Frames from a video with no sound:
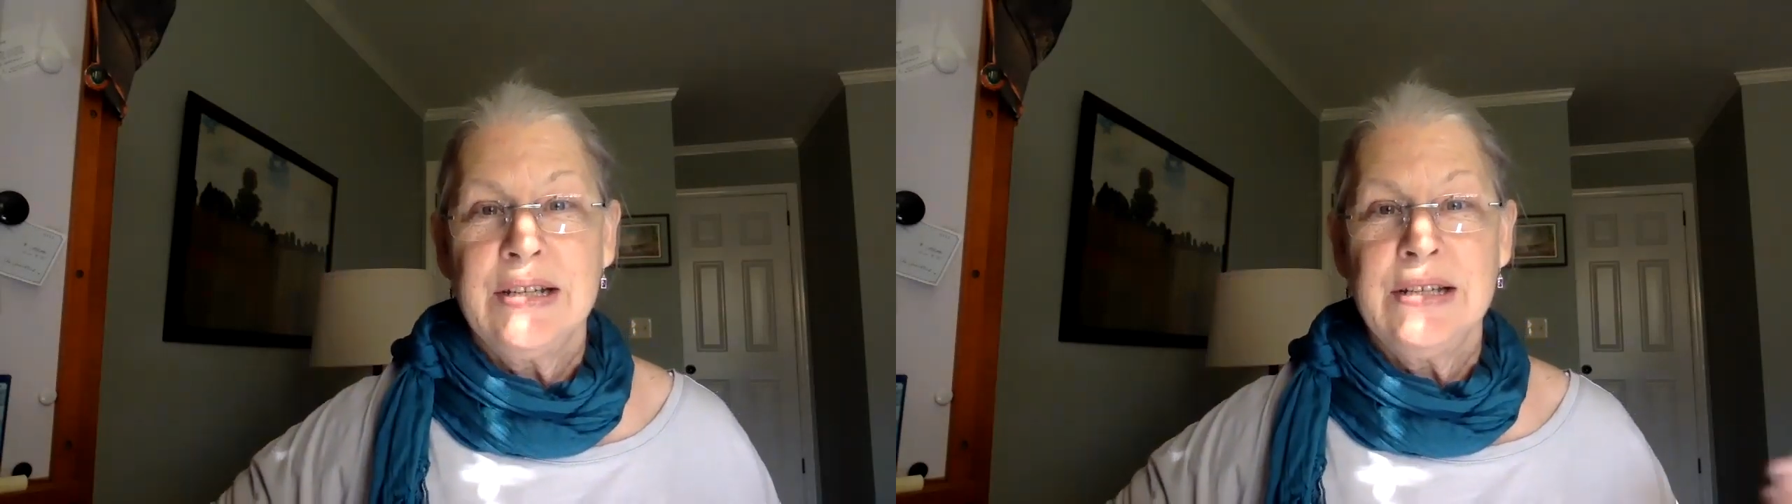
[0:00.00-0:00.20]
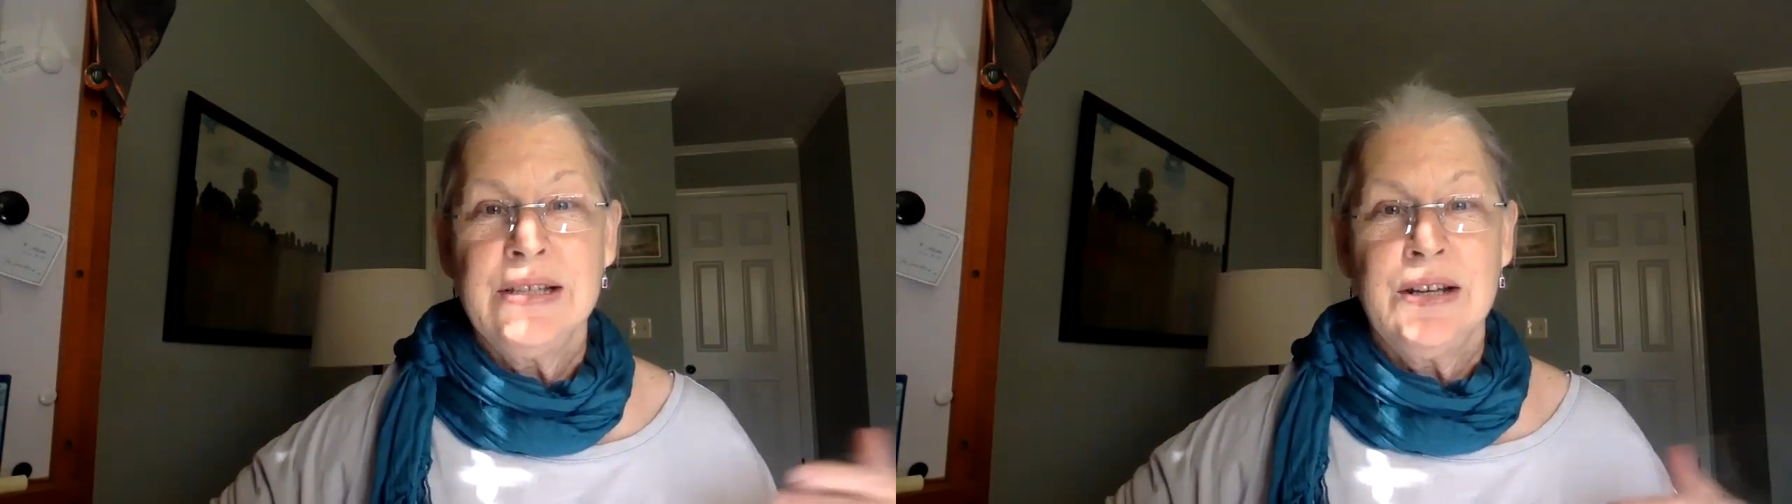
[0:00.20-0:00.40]

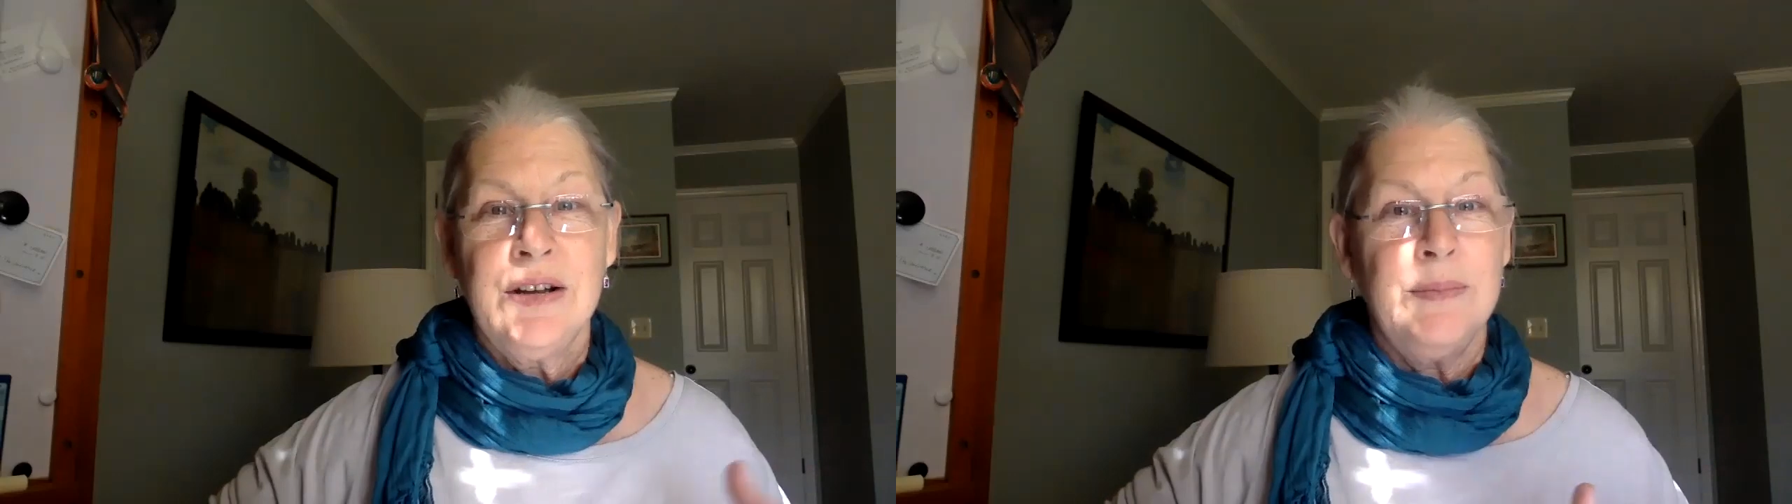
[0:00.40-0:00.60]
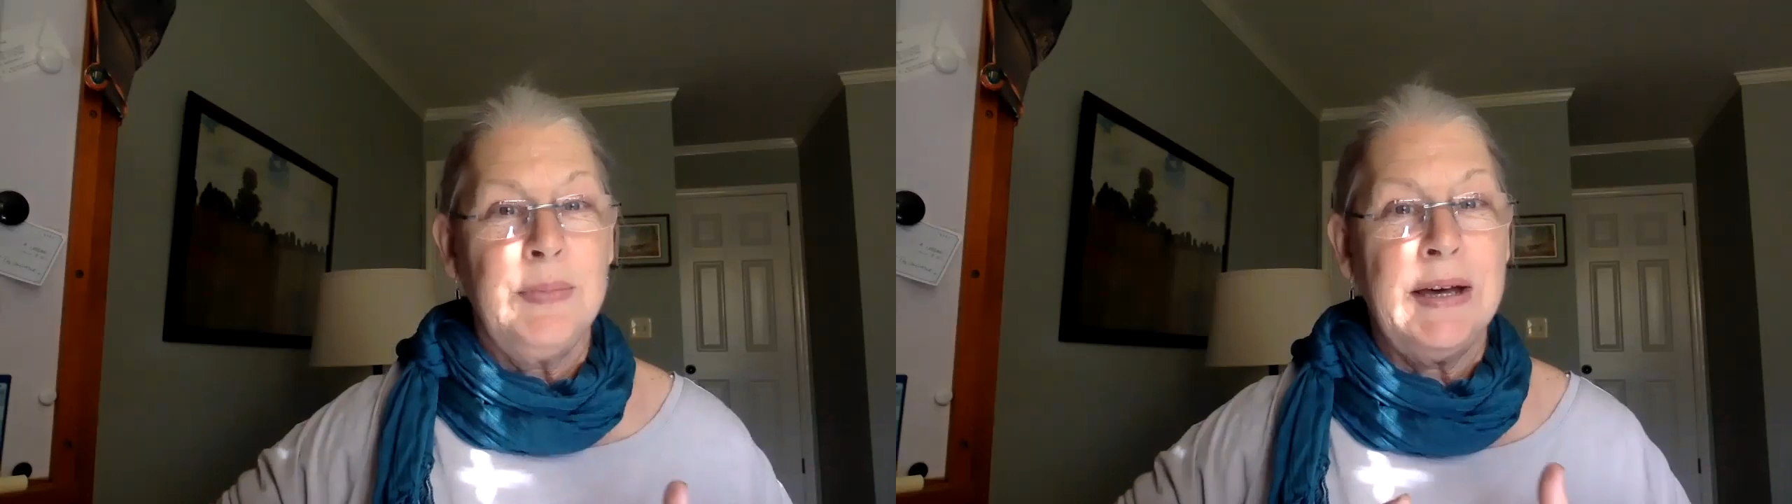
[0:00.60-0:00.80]
Is it
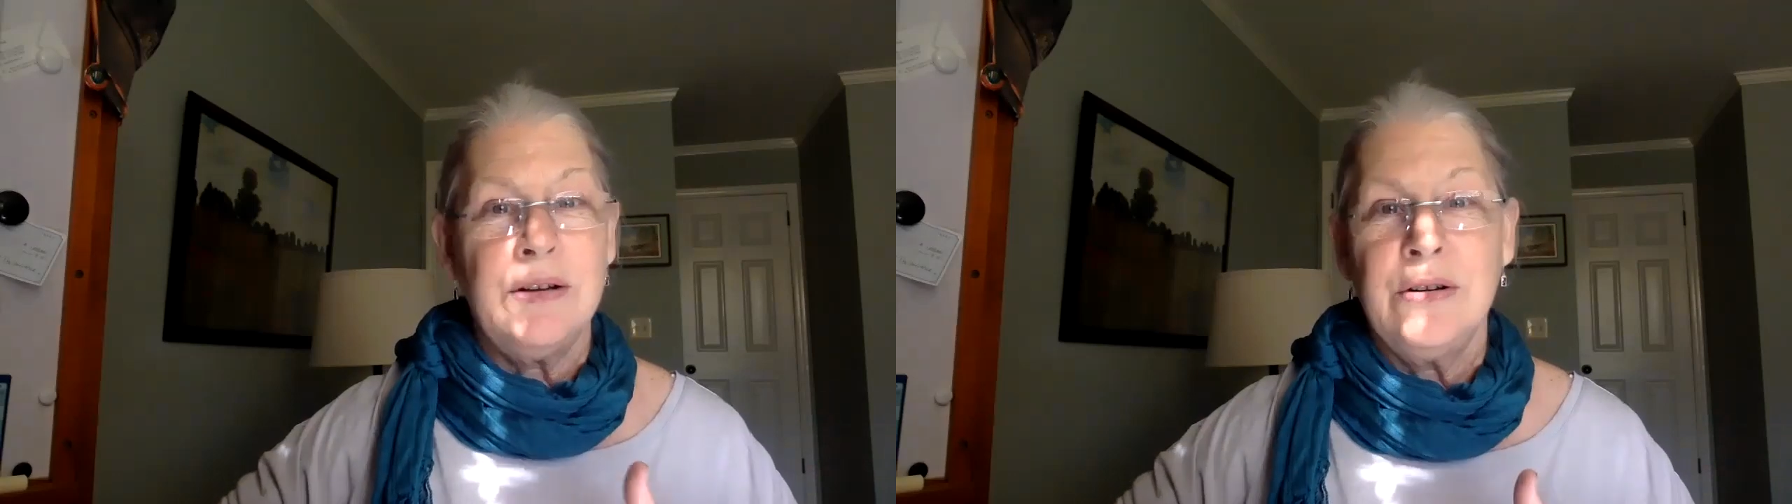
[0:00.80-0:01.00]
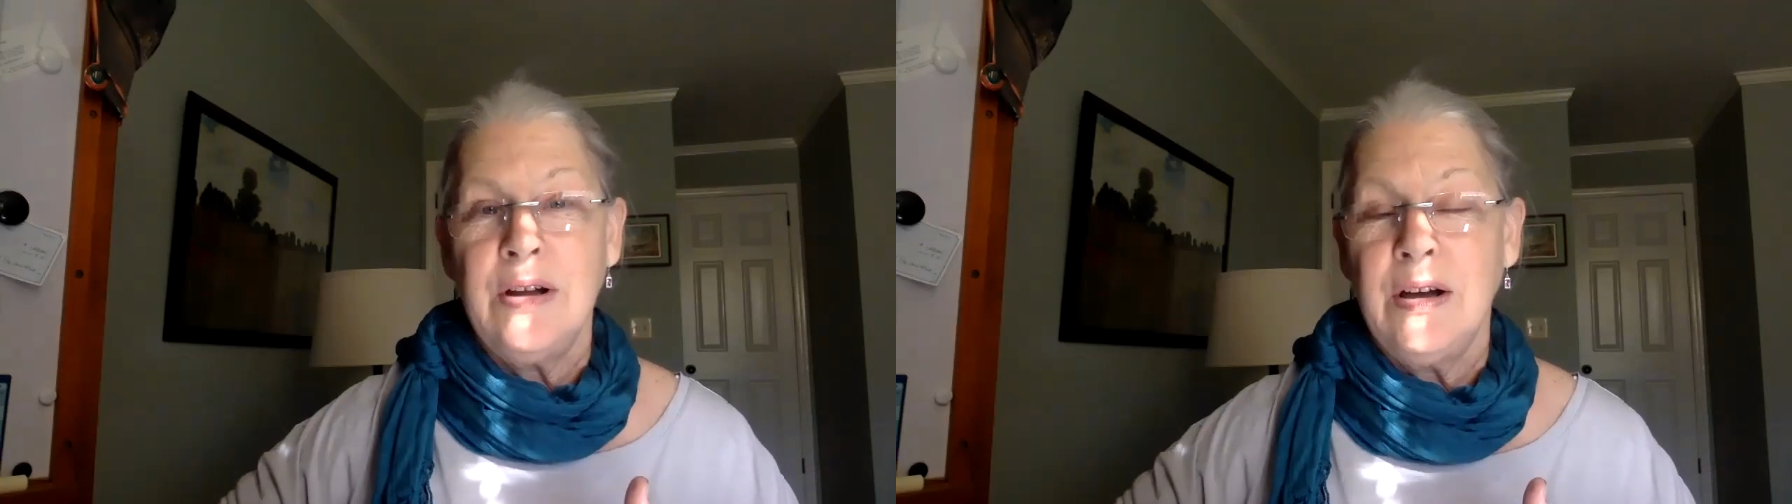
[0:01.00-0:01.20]
a pattern